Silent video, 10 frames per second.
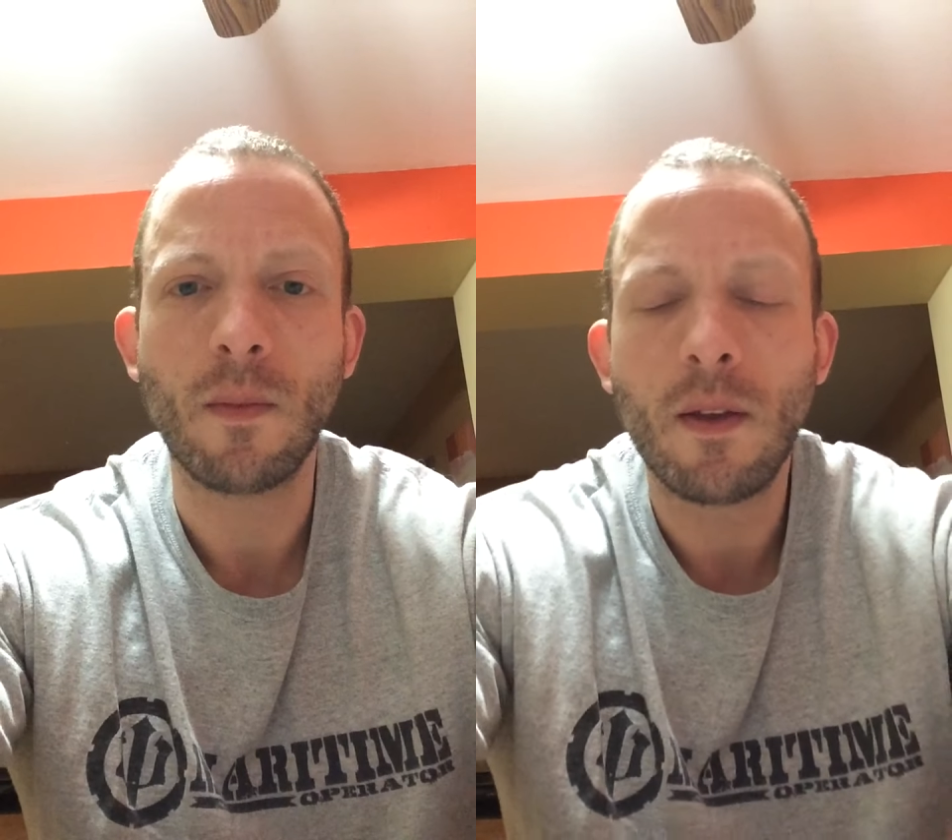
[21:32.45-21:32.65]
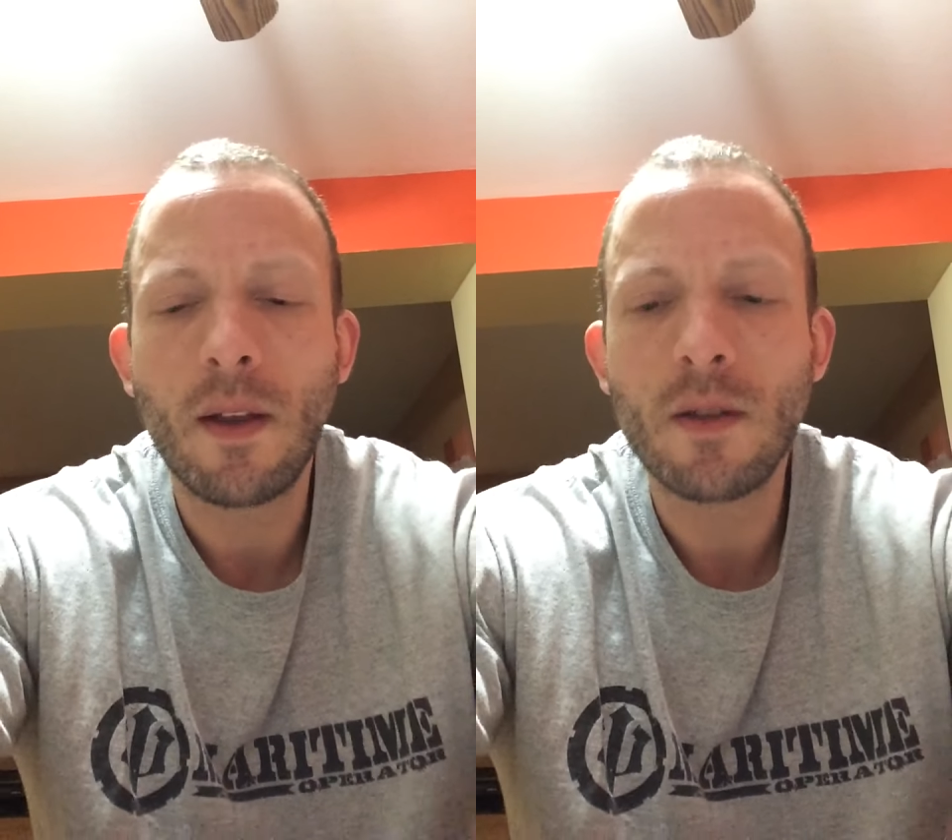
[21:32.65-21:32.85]

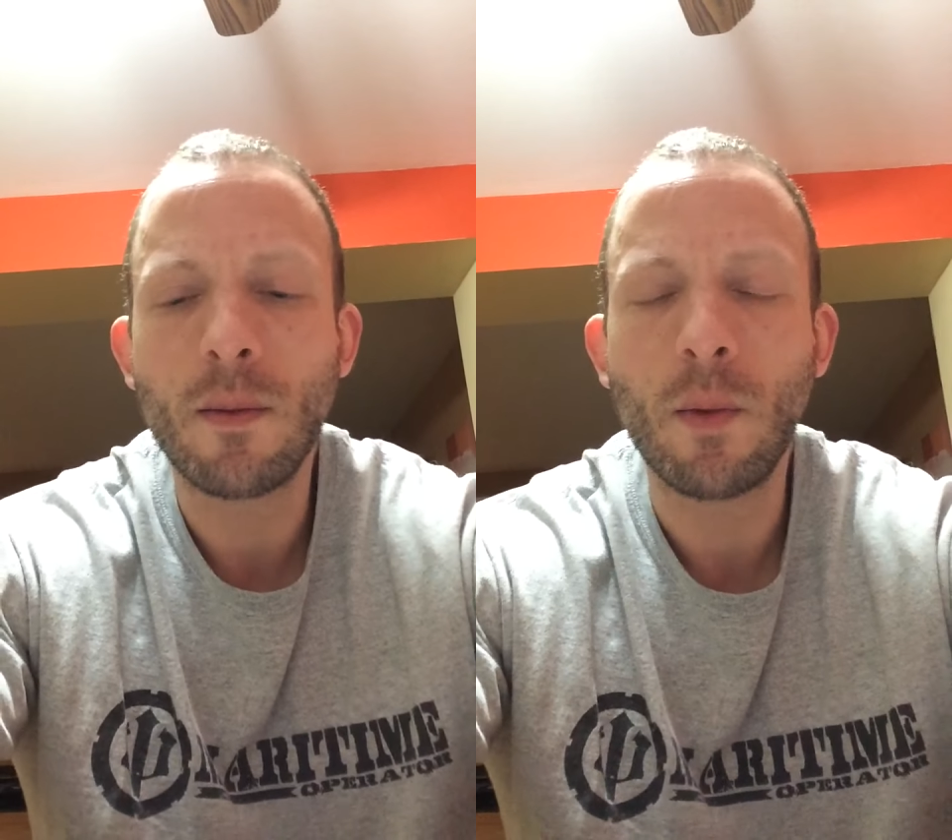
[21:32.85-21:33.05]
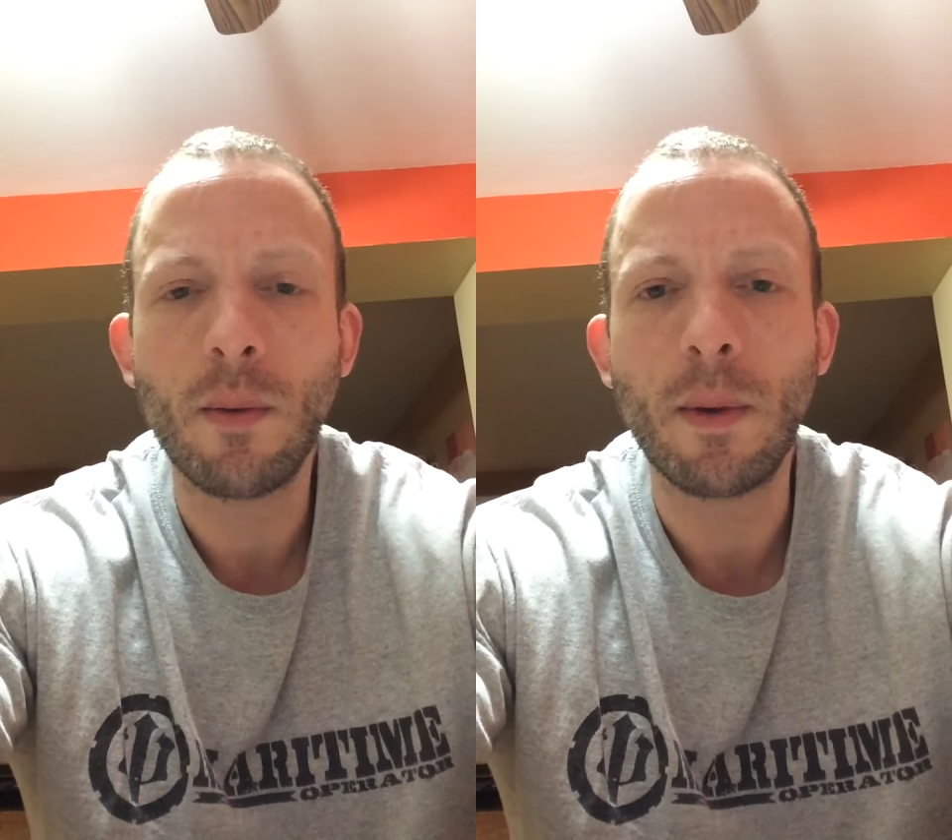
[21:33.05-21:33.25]
And that's
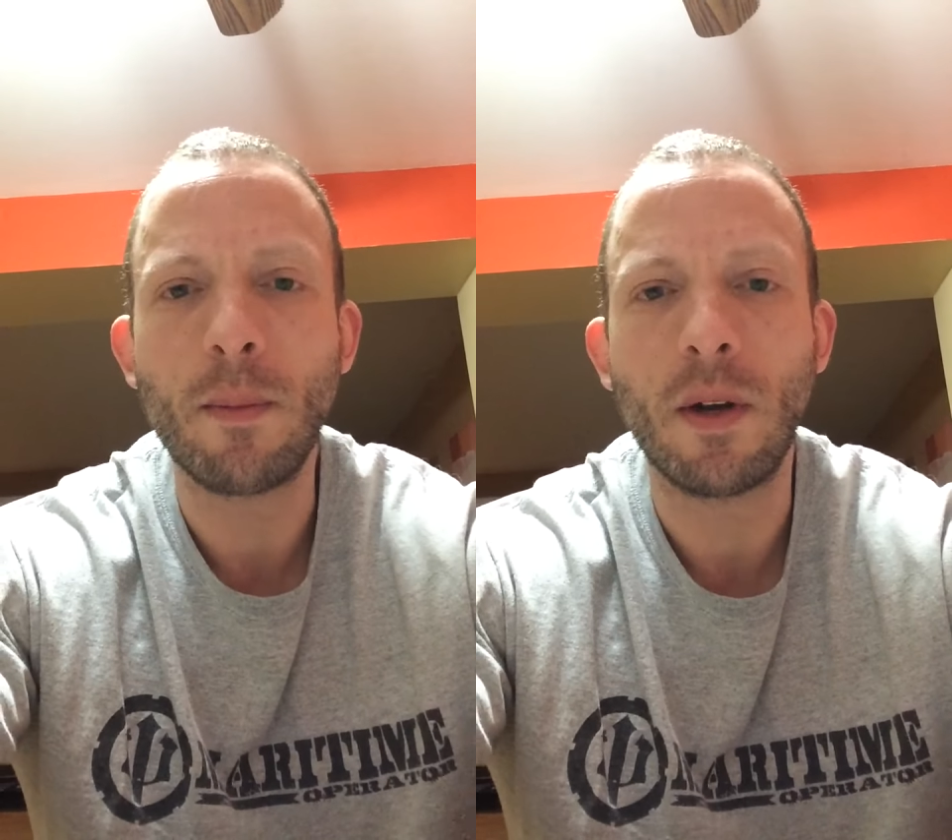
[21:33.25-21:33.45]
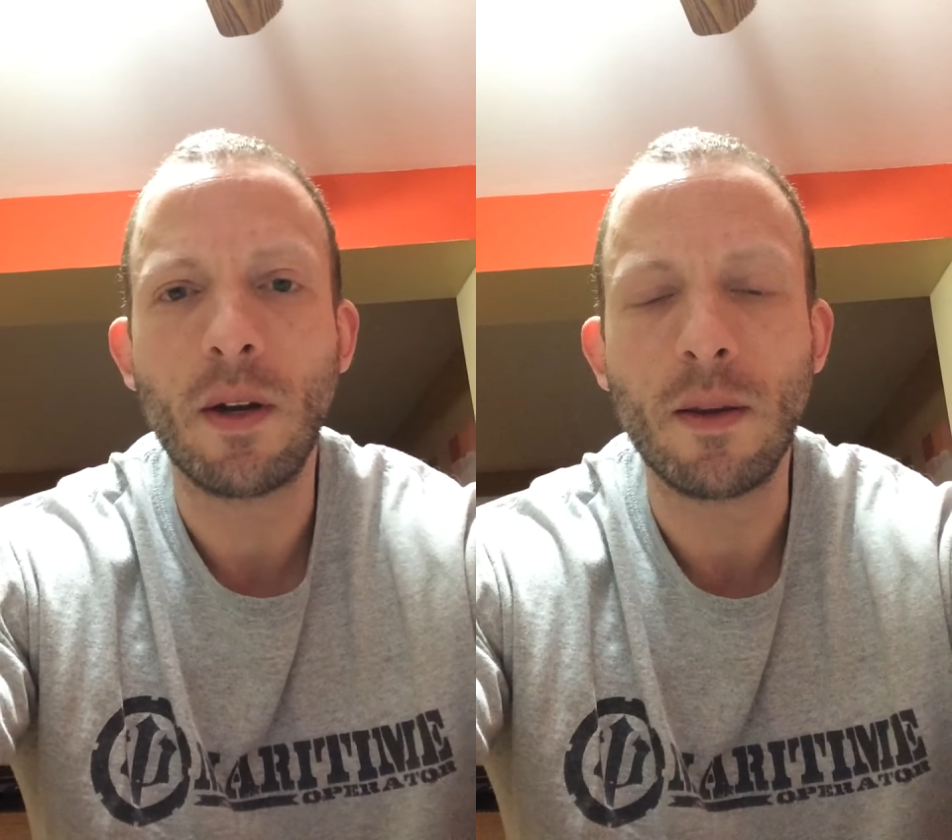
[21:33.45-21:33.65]
where
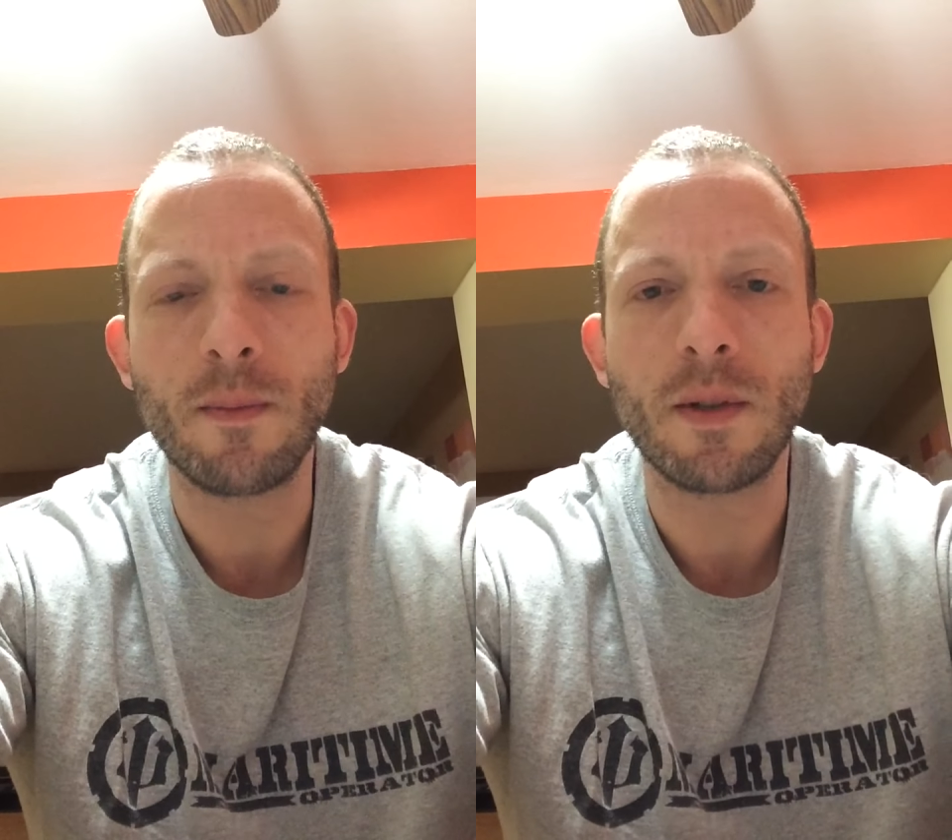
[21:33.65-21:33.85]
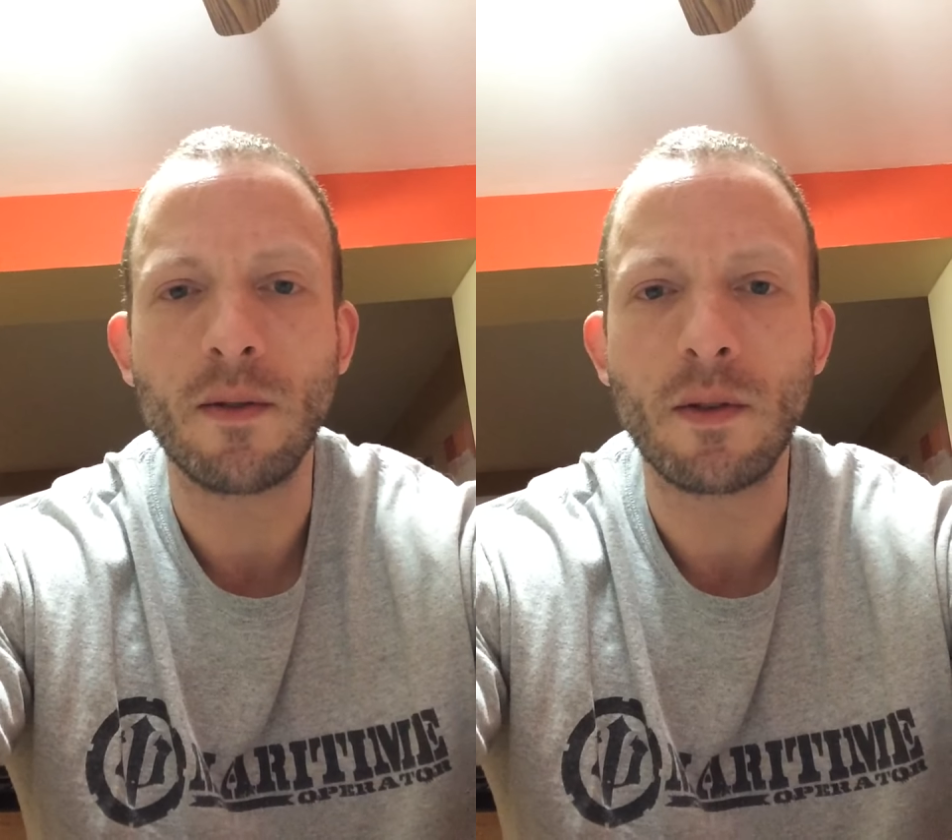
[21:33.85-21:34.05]
people get
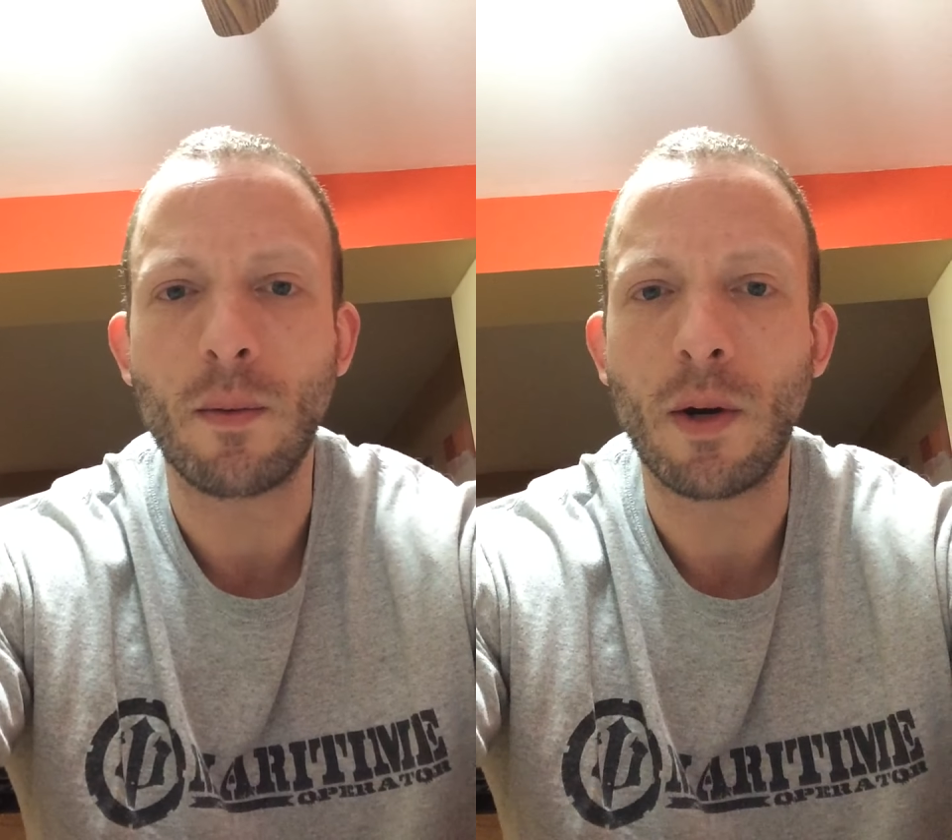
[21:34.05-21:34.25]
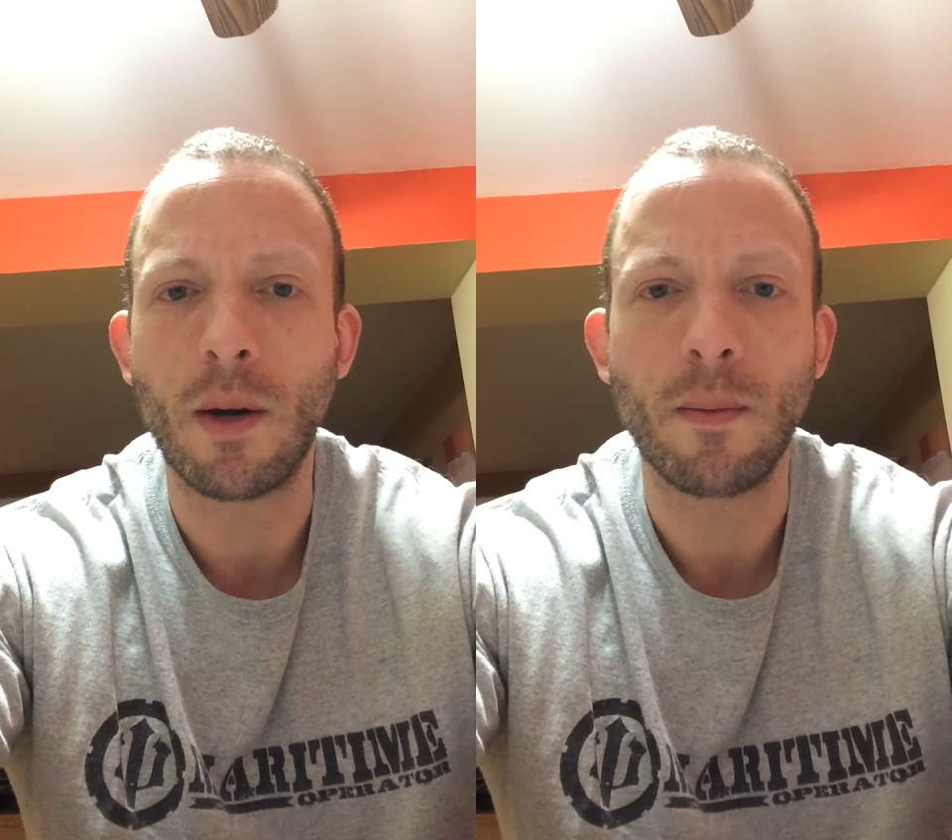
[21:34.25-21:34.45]
themselves
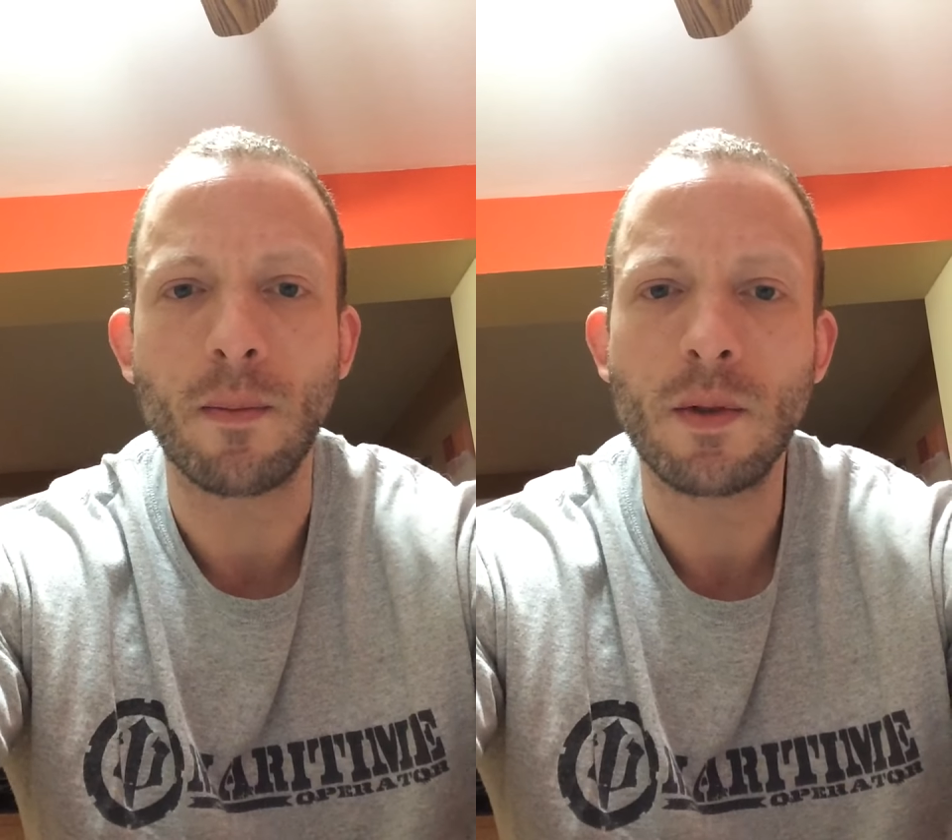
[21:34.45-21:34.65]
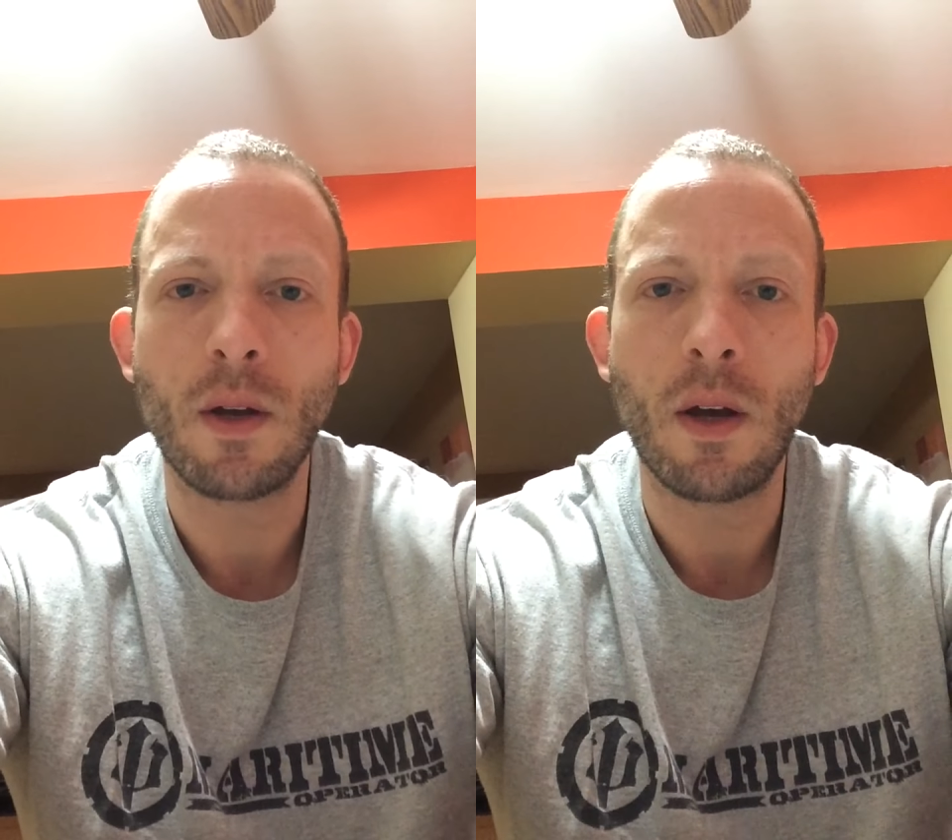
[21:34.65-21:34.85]
into
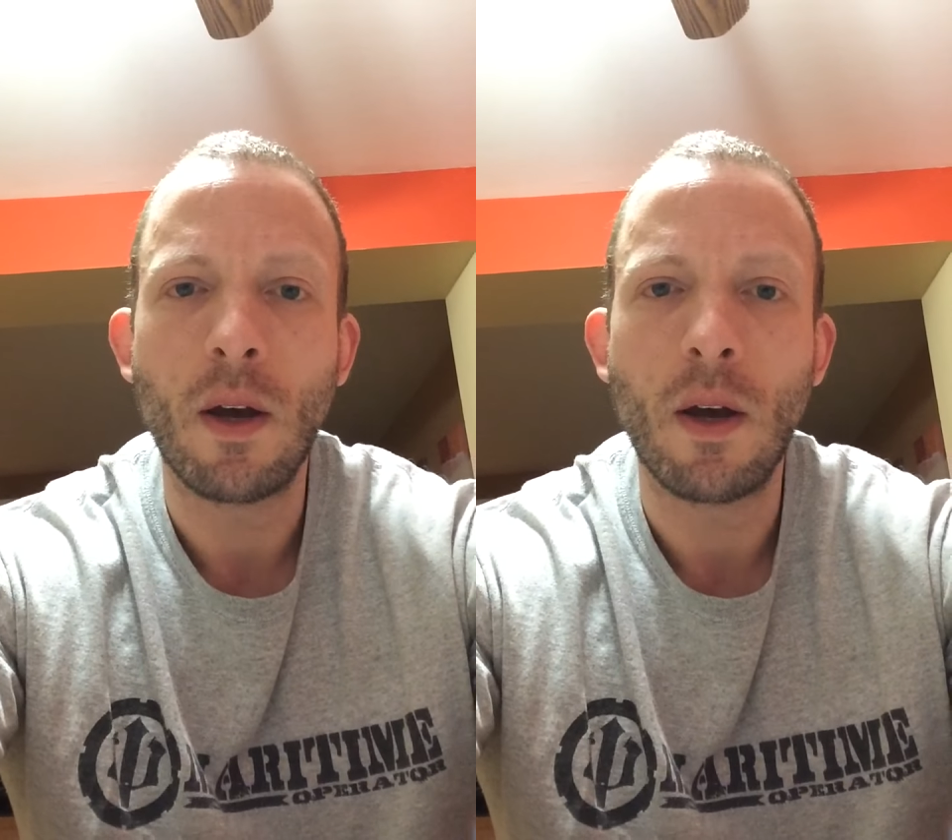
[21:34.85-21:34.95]
problems.